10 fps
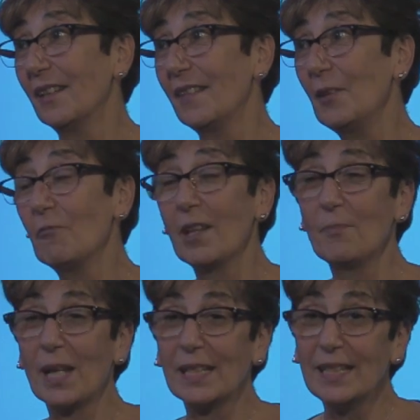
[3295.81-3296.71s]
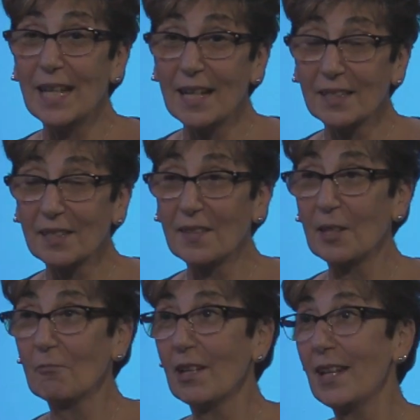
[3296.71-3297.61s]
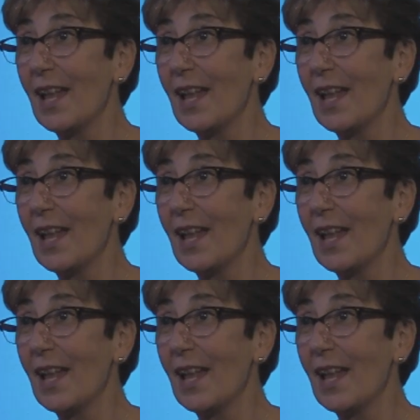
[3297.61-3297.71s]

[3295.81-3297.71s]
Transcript: They run my desk, they run